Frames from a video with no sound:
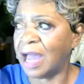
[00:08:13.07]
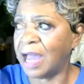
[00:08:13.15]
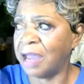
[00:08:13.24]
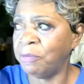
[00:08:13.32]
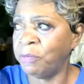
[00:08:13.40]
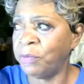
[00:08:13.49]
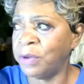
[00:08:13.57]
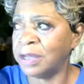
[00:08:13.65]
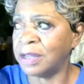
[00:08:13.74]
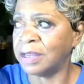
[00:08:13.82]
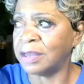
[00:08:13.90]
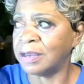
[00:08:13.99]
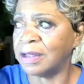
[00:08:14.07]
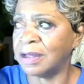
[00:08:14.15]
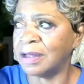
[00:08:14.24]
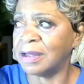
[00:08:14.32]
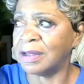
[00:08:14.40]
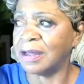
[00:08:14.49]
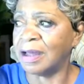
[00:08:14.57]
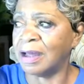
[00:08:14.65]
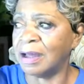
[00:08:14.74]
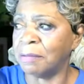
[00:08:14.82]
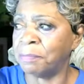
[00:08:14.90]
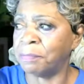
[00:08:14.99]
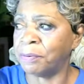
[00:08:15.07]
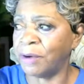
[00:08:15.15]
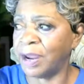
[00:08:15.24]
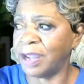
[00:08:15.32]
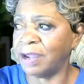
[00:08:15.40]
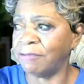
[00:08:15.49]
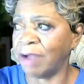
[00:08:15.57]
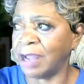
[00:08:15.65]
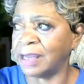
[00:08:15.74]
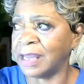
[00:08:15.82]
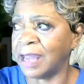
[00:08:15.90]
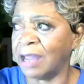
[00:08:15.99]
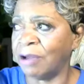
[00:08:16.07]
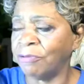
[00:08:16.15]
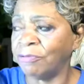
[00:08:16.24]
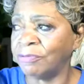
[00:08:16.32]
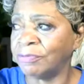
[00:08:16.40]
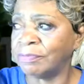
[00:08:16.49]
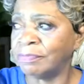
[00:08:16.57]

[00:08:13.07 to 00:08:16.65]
I will uh, pray right now